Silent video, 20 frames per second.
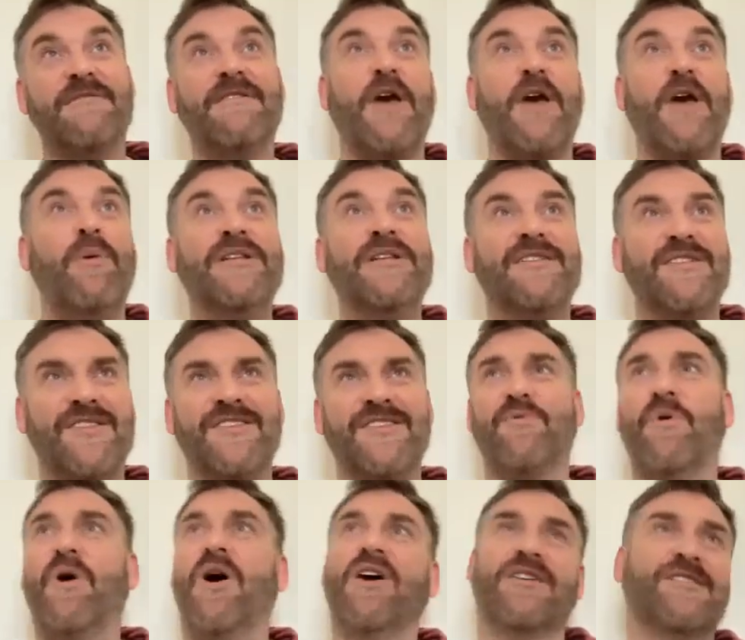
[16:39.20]
go into
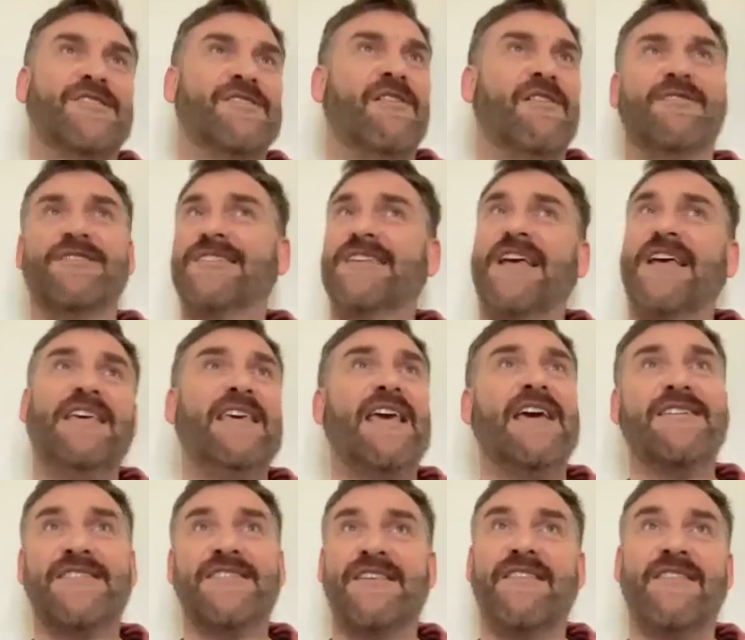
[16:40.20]
this work, start saying
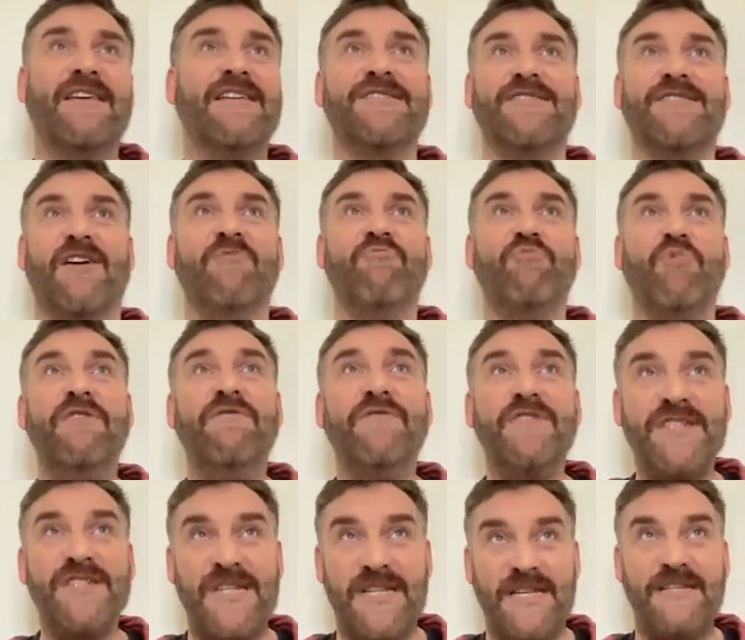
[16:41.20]
yes to things that I
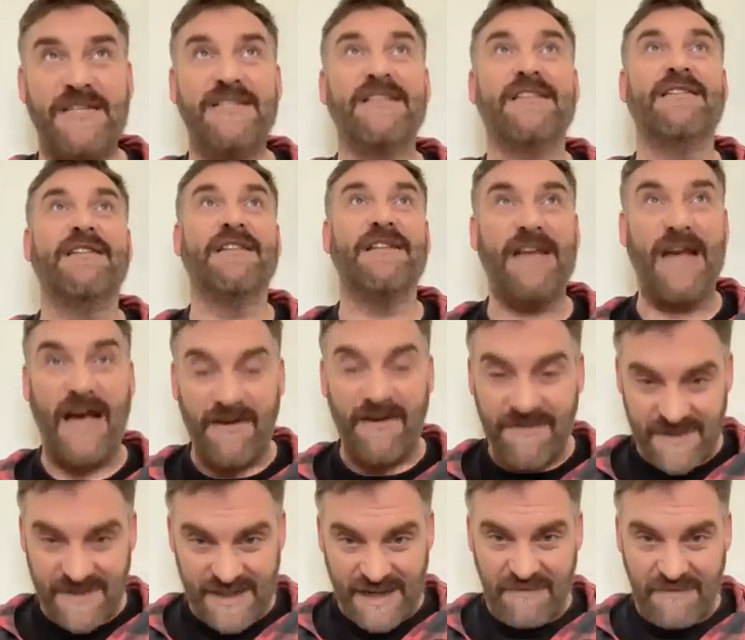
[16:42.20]
previously
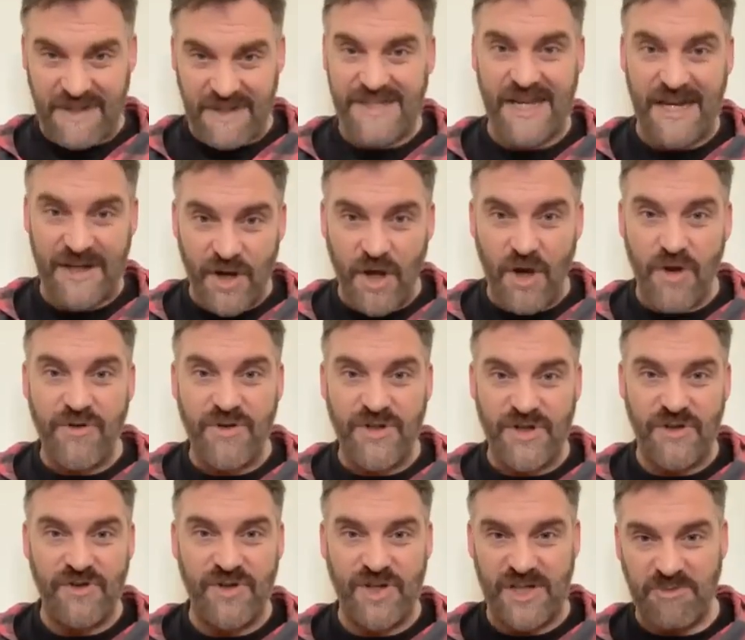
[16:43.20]
have definitely said no
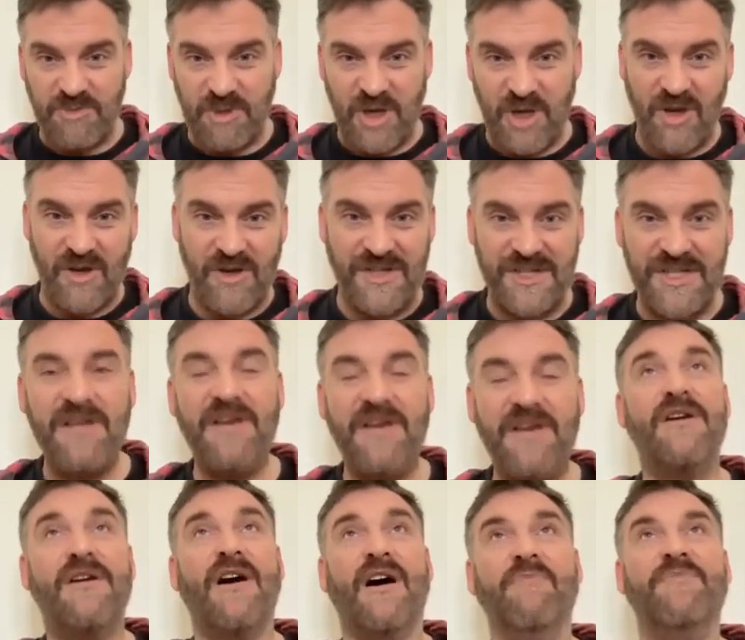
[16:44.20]
to, just because
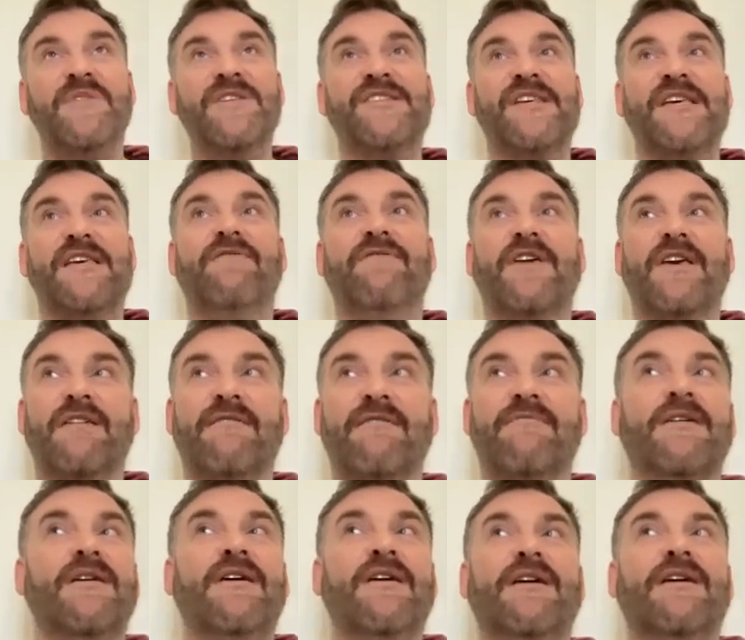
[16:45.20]
I'm
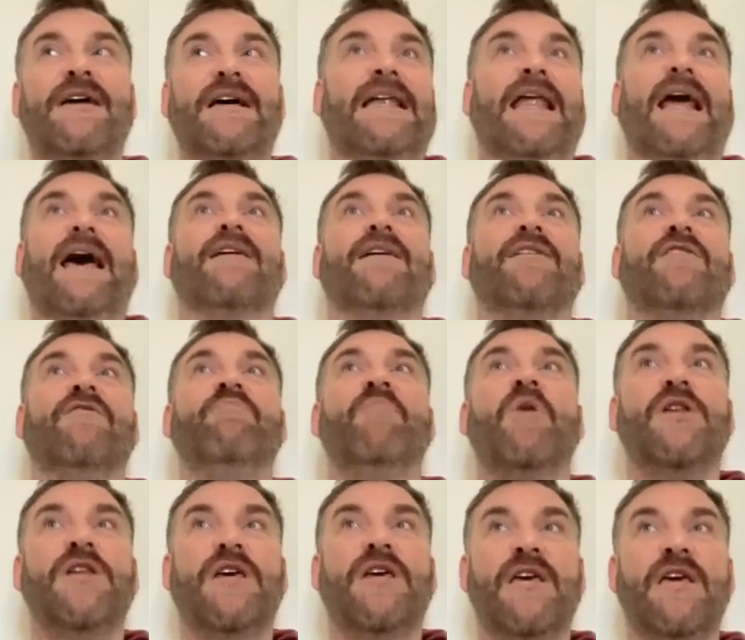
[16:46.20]
perceiving a lack of
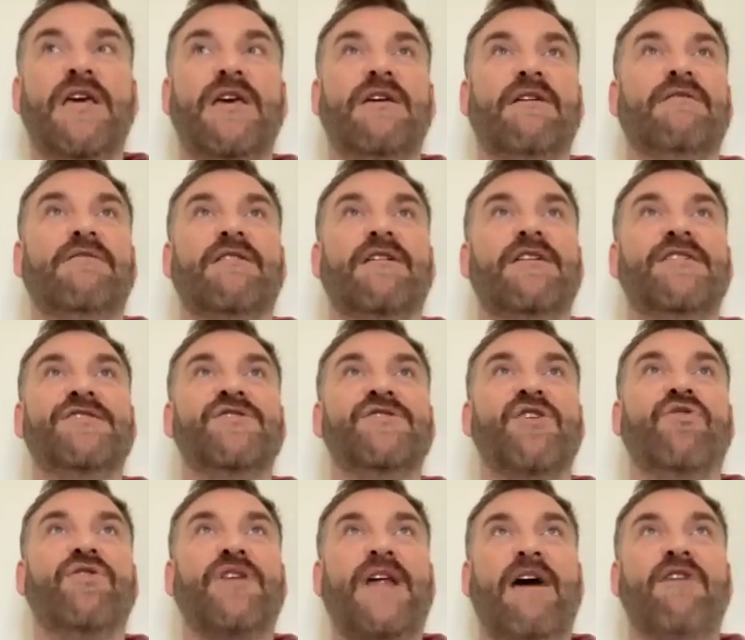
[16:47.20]
money. That is
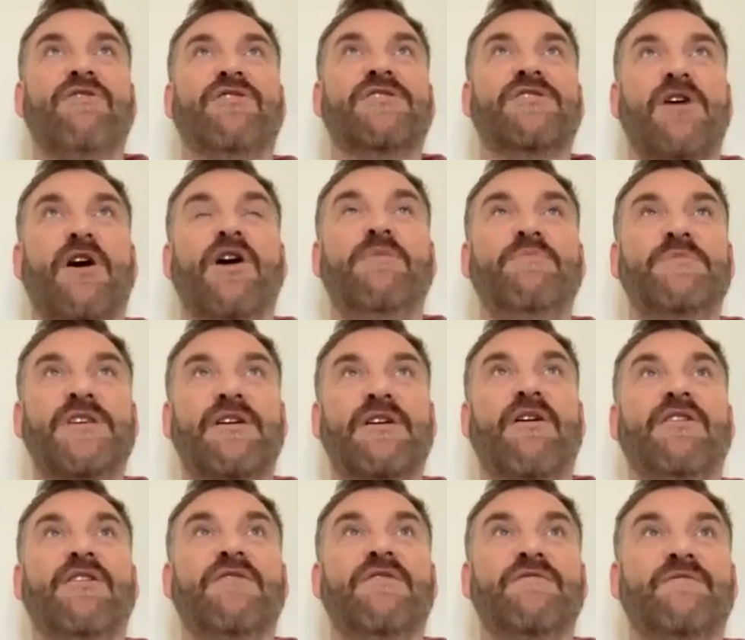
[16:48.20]
not now the time to
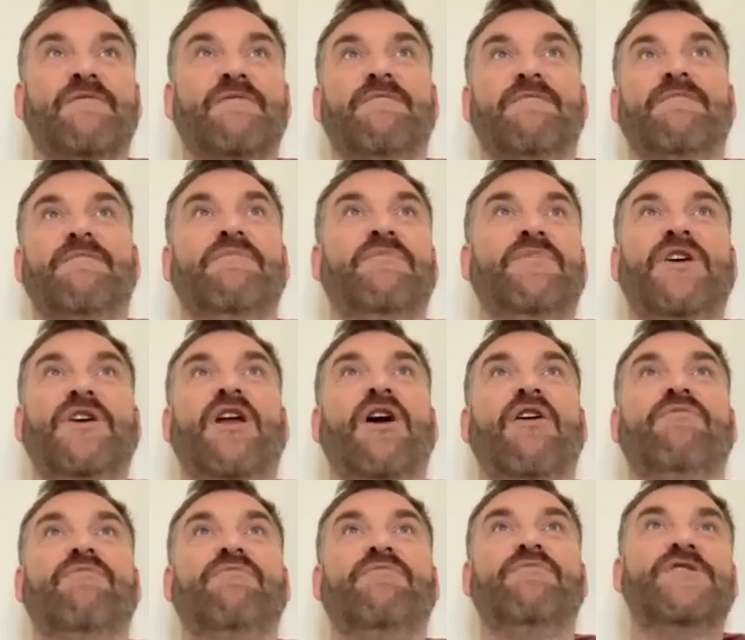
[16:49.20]
kind of,
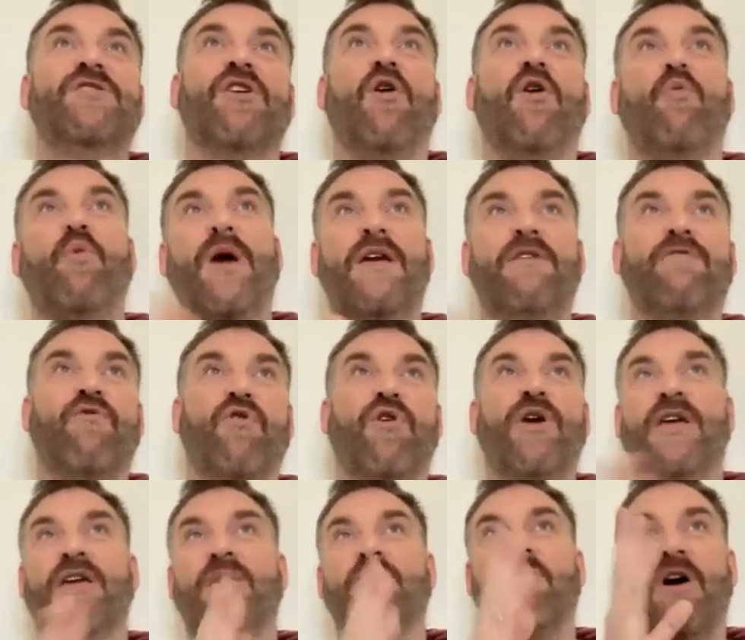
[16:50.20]
start
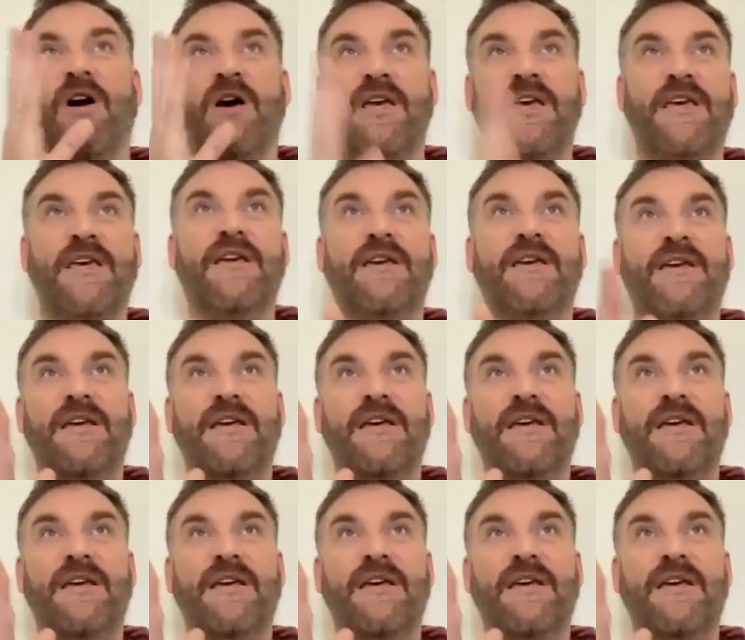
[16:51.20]
wavering in my